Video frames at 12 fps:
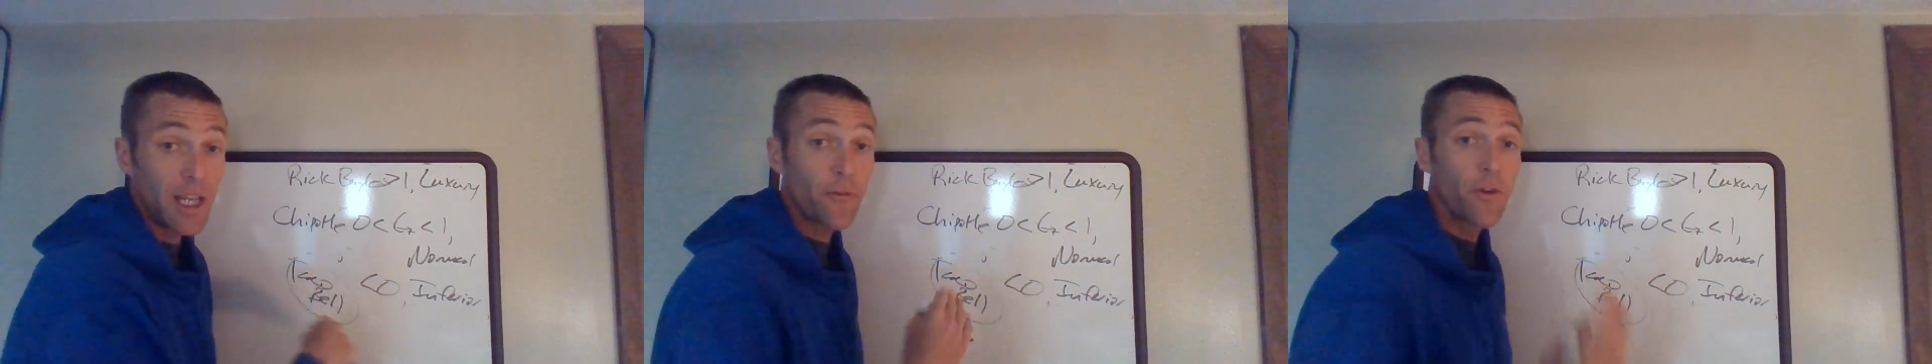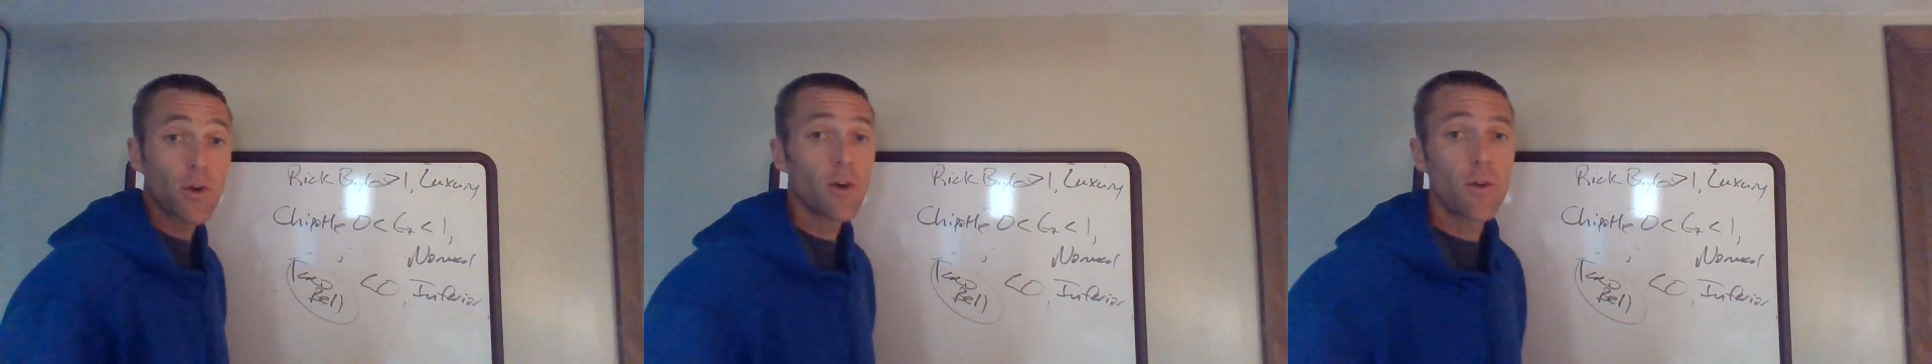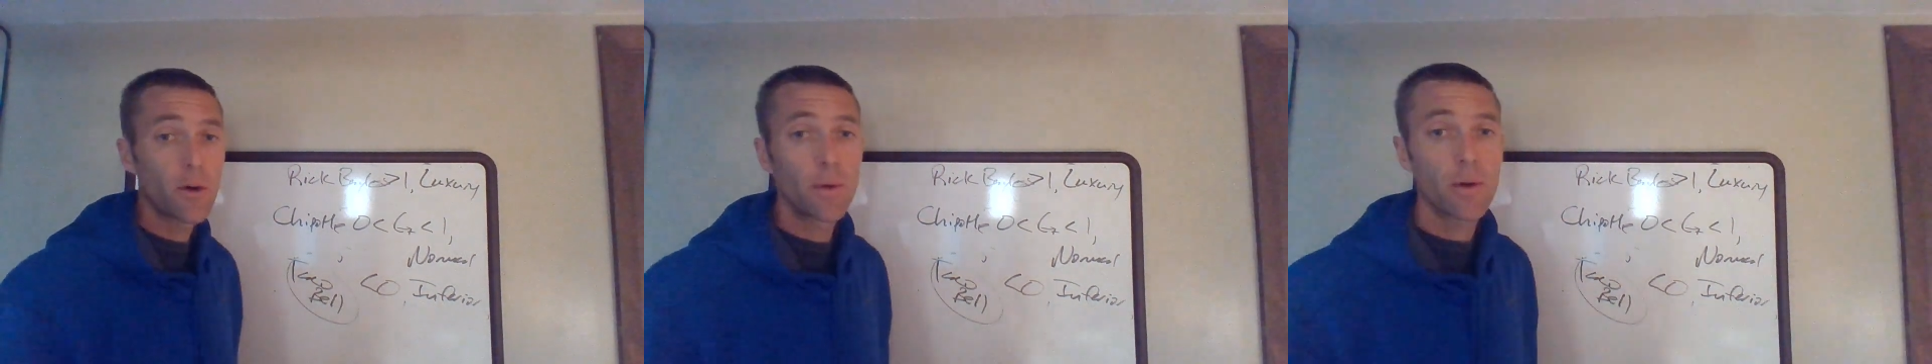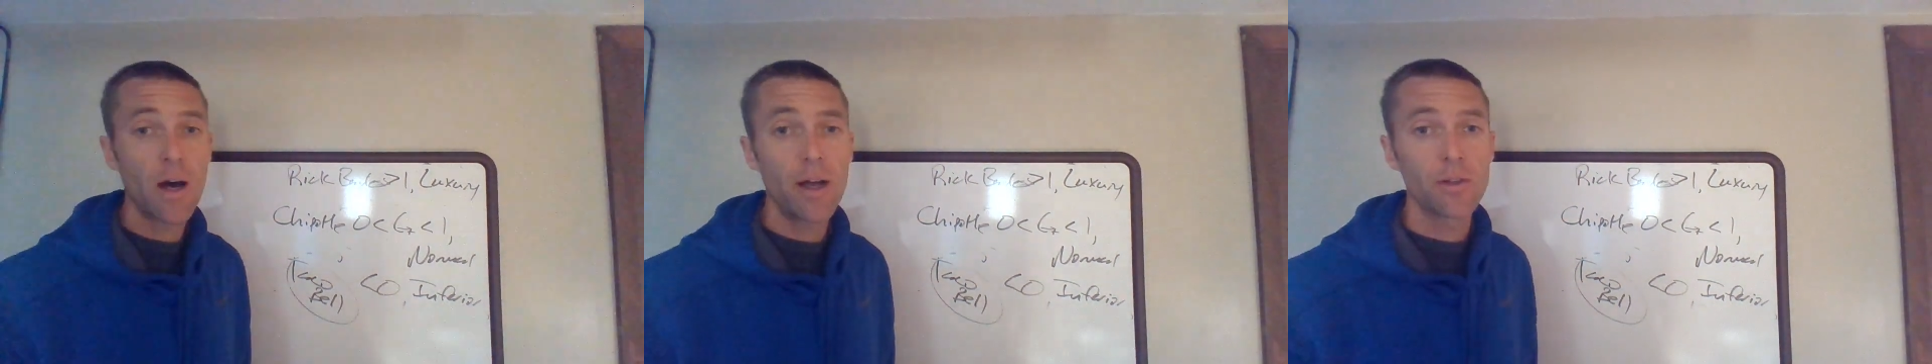If you're a
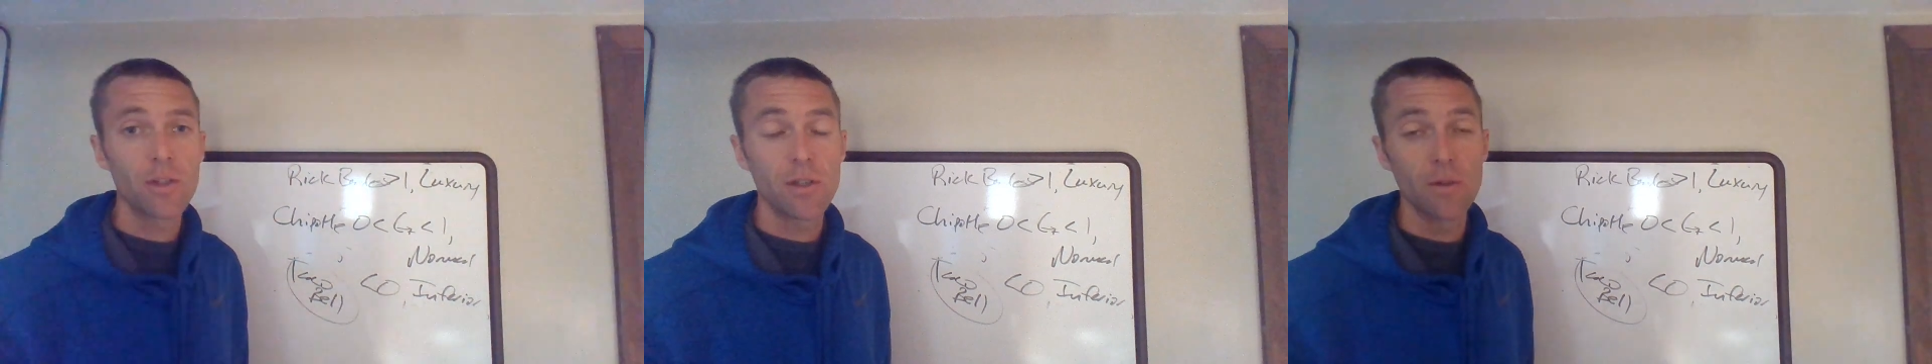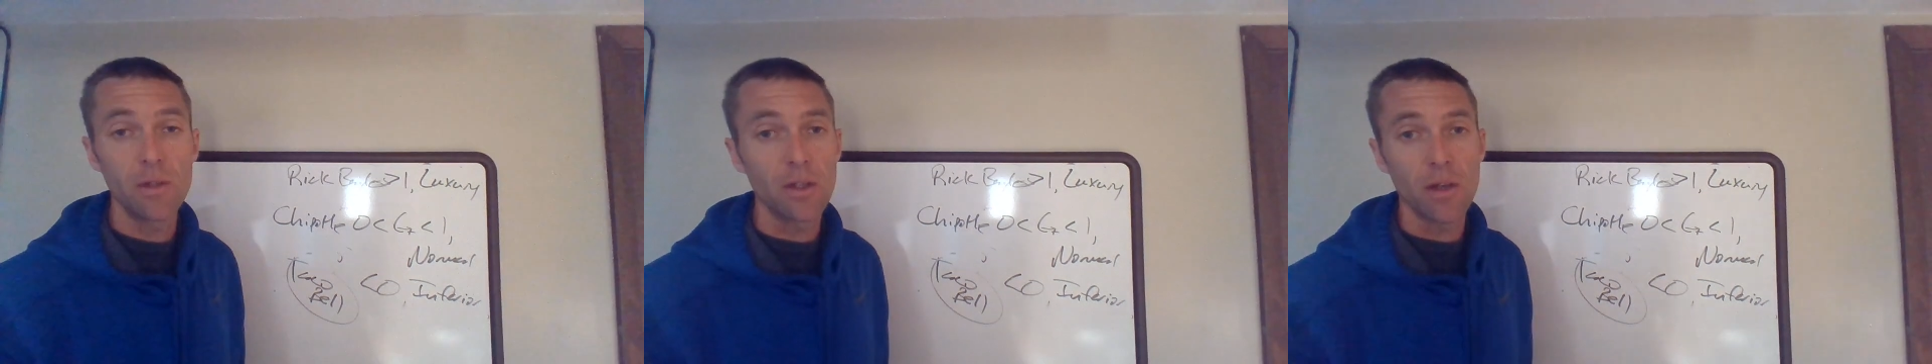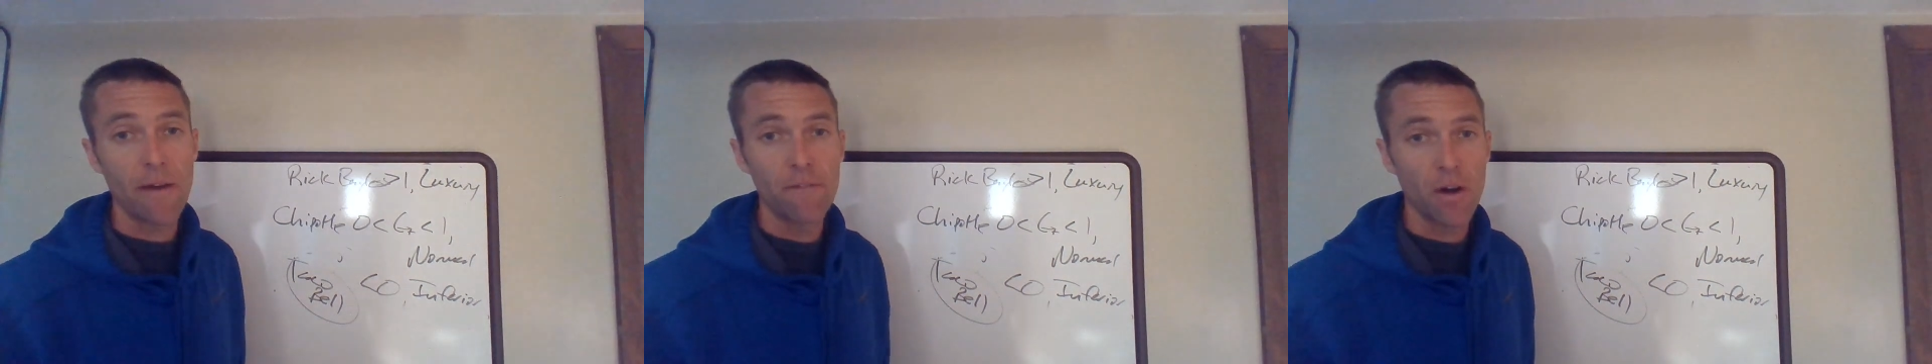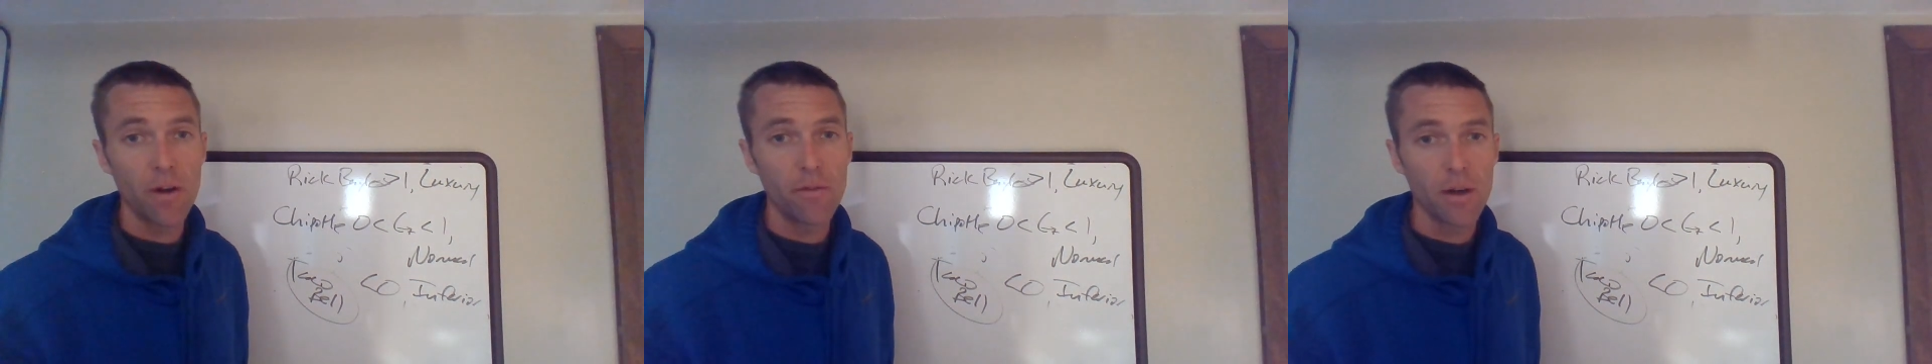normal college student and you have
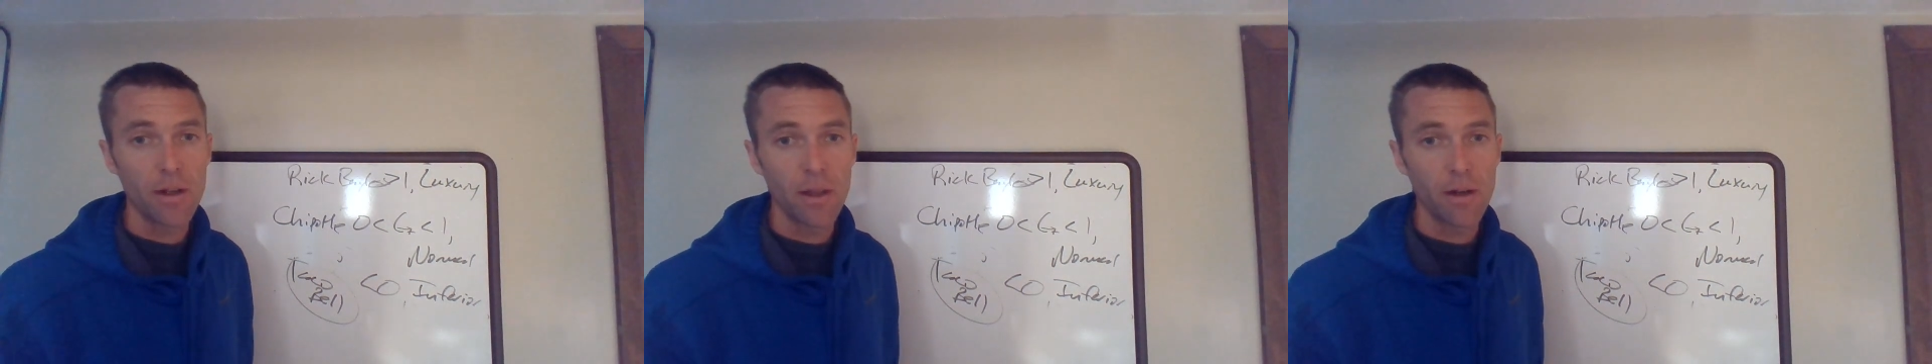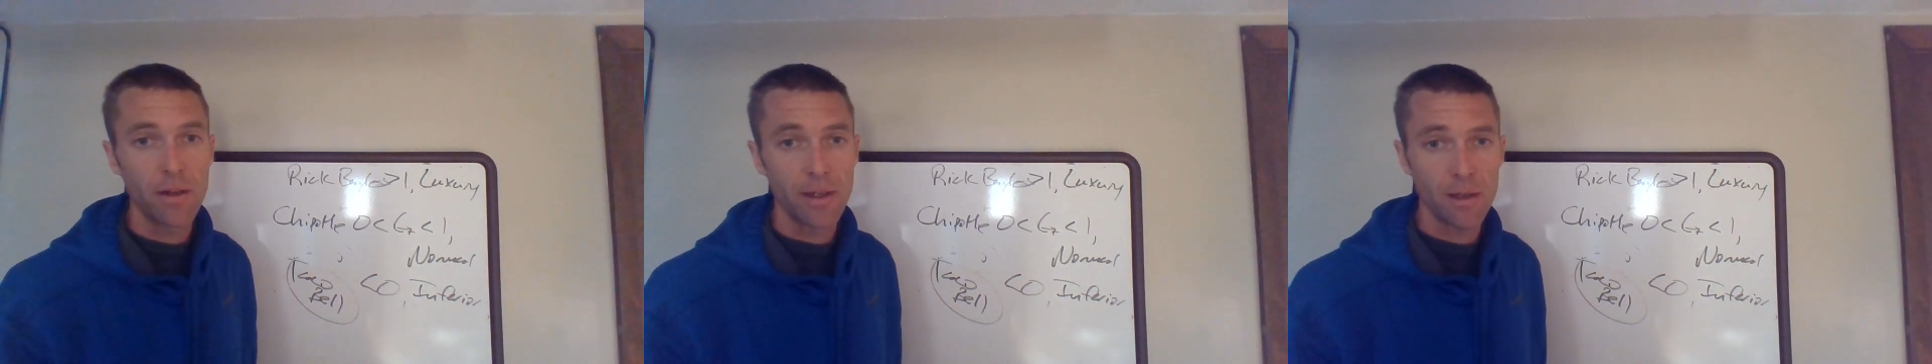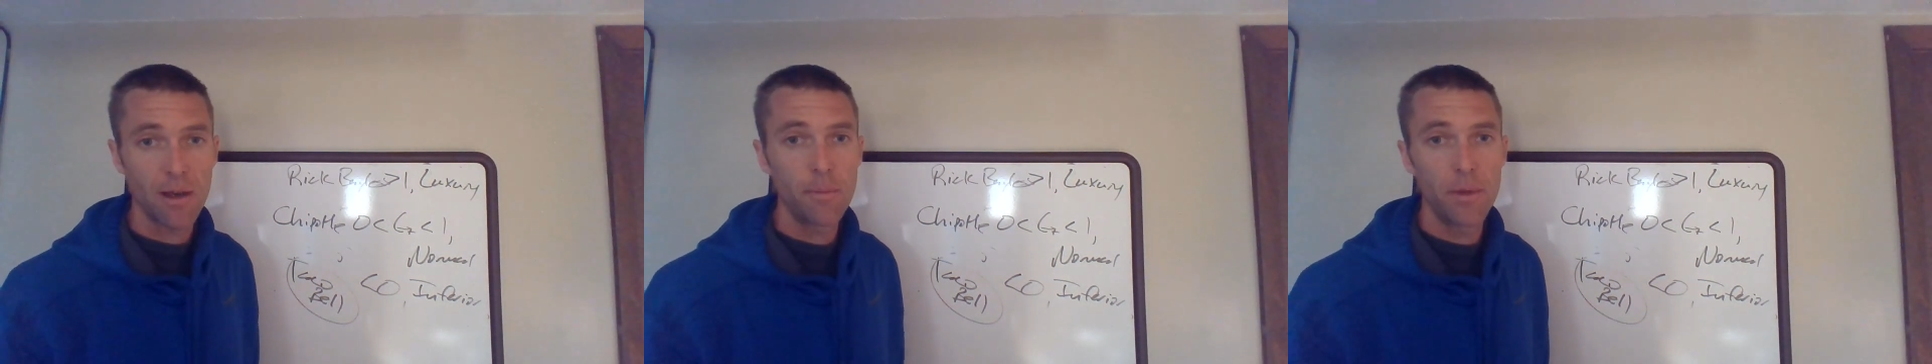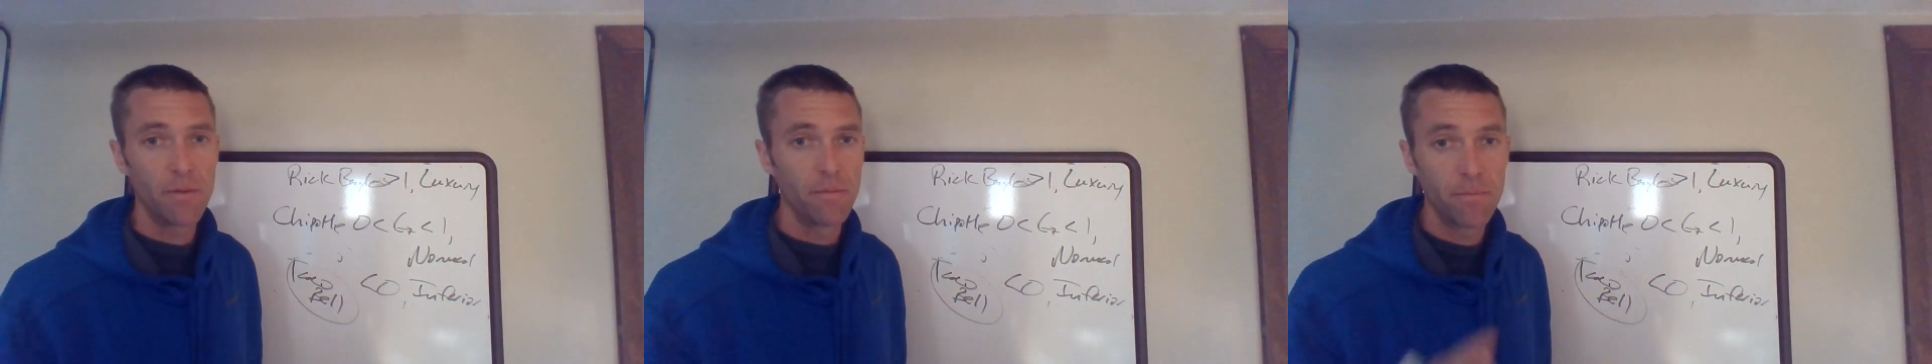very, very little
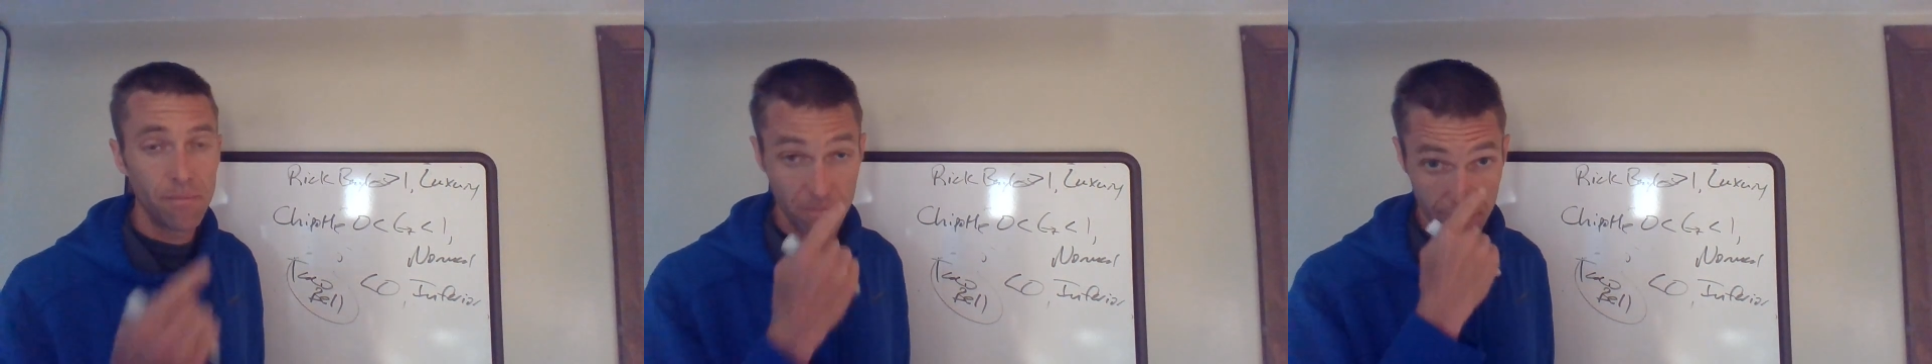income and